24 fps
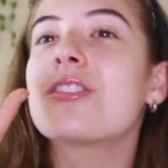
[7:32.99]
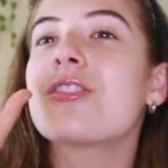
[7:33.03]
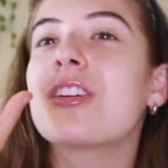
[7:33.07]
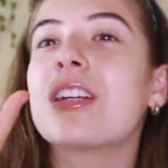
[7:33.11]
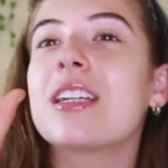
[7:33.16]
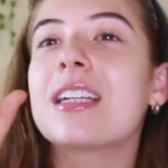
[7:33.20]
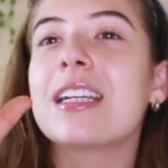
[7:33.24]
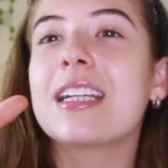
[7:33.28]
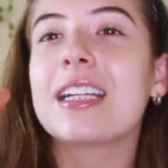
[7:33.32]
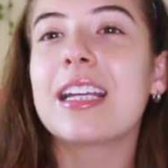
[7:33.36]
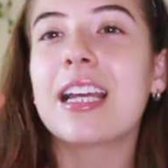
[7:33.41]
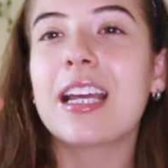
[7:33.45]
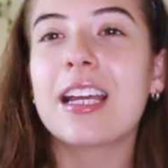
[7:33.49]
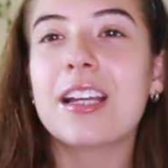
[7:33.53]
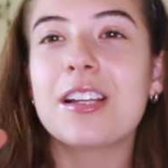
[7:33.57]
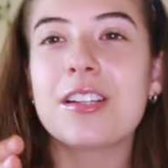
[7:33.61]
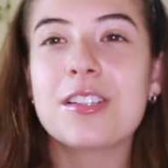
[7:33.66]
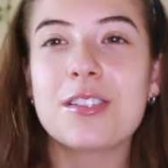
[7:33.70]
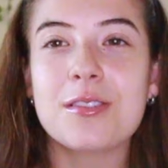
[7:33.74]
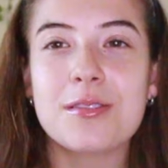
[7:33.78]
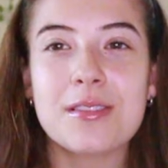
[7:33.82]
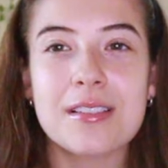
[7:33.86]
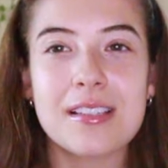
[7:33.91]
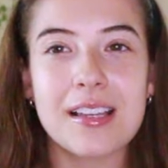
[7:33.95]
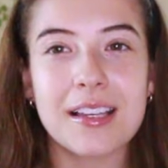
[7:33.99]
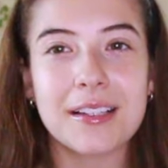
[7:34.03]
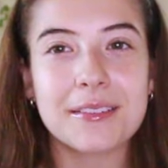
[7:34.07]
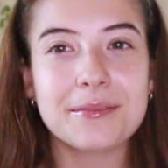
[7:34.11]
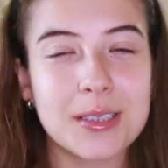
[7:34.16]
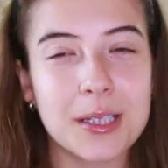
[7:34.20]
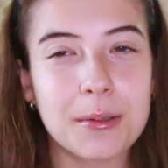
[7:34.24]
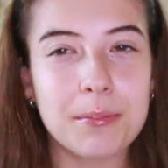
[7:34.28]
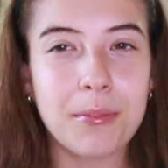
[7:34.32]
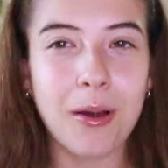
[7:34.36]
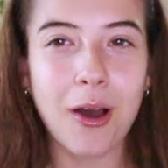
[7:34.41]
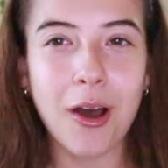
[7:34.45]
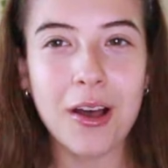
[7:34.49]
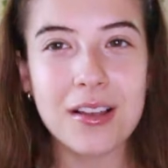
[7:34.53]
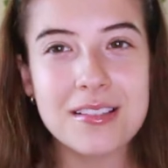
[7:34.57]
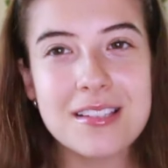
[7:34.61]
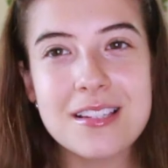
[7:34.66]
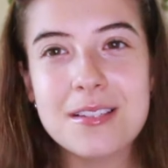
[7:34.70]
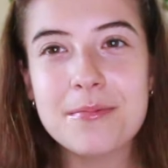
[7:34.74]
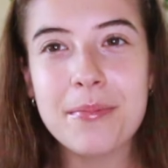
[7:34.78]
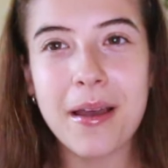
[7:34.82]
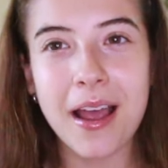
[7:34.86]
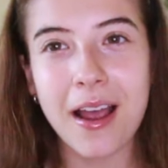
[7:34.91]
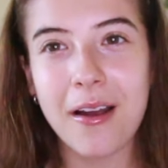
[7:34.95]
drinking it and she was like pause
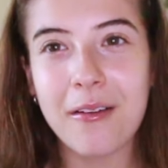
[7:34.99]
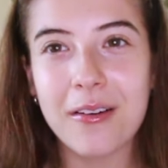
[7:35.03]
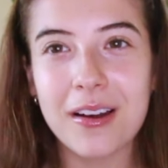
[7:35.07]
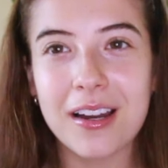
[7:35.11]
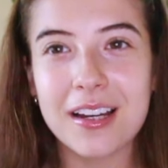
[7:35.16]
is power,